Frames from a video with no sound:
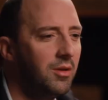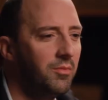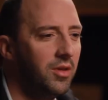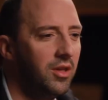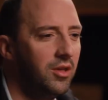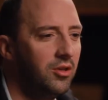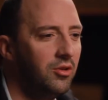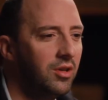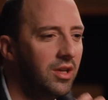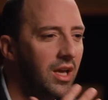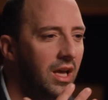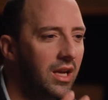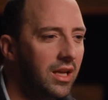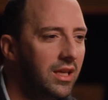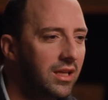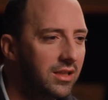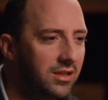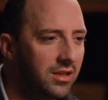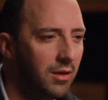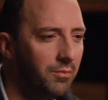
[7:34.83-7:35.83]
something and you can kind
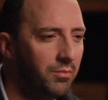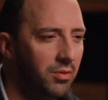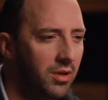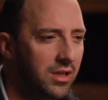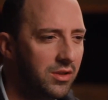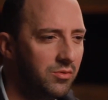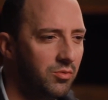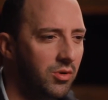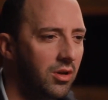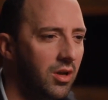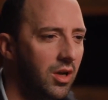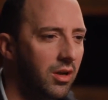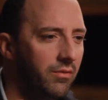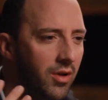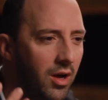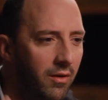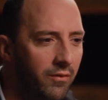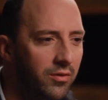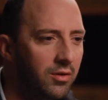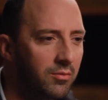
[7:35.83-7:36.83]
of get to that place where you're kind of
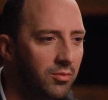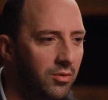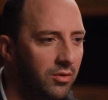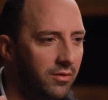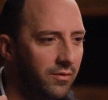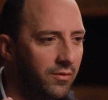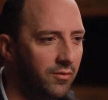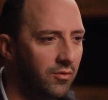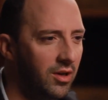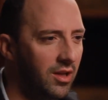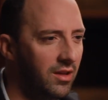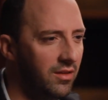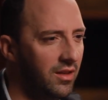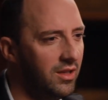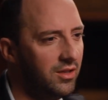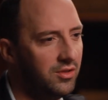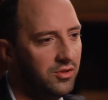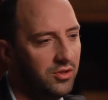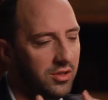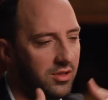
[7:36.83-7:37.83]
comfortable and free,
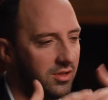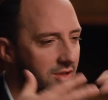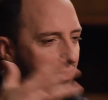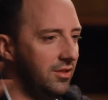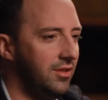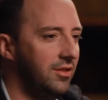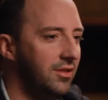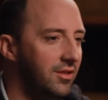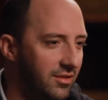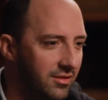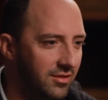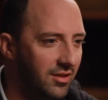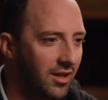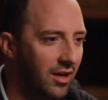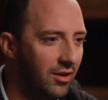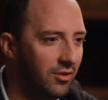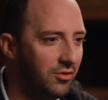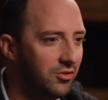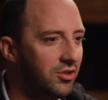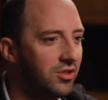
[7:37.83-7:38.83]
then it's just,
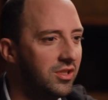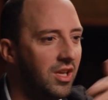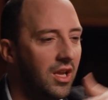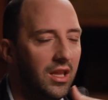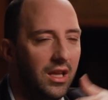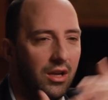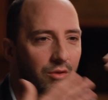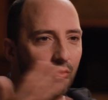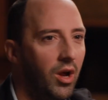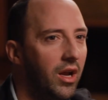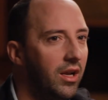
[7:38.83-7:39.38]
I don't know, it's just kind of like